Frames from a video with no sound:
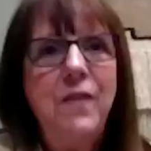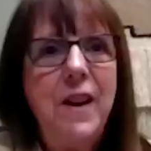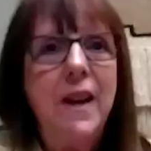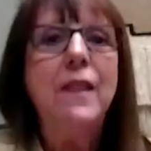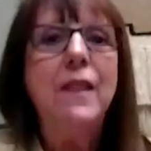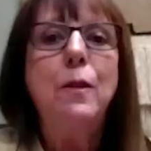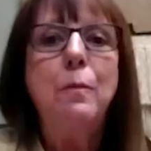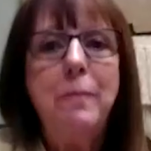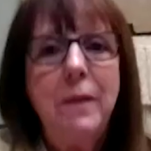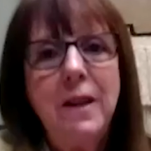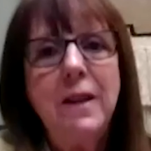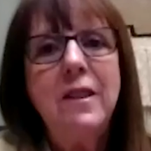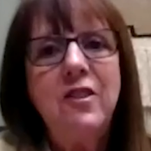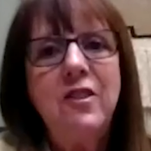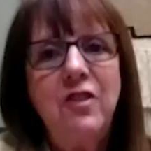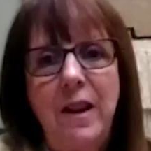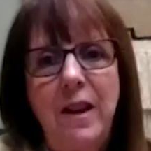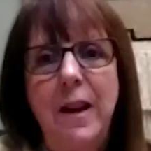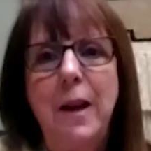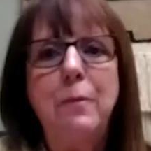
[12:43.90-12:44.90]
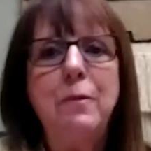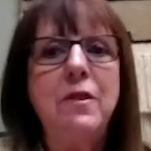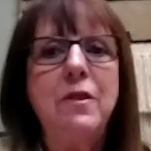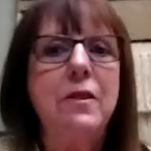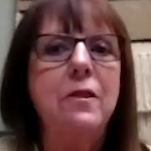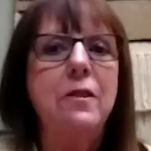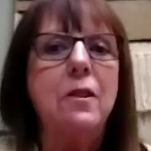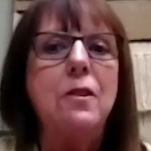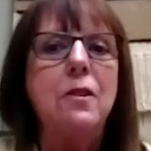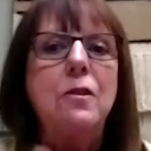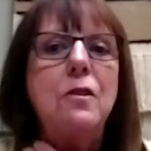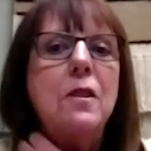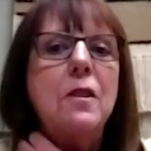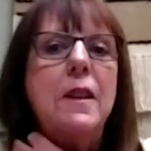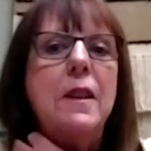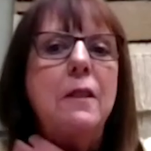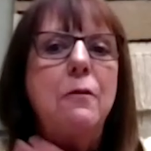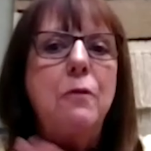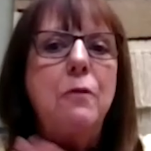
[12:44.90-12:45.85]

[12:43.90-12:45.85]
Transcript: faith based, absolutely.